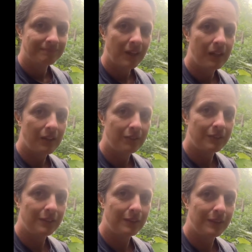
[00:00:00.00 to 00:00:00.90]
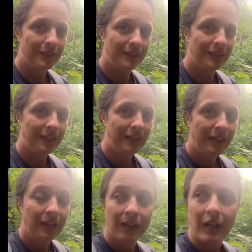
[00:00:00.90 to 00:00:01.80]
I love you.
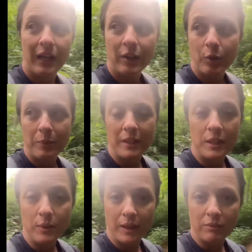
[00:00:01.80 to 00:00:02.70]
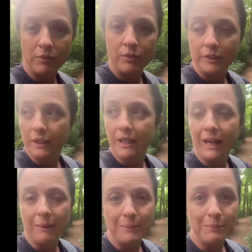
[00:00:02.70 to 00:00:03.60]
I hope that you have a very
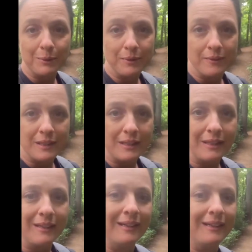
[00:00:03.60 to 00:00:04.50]
happy birthday.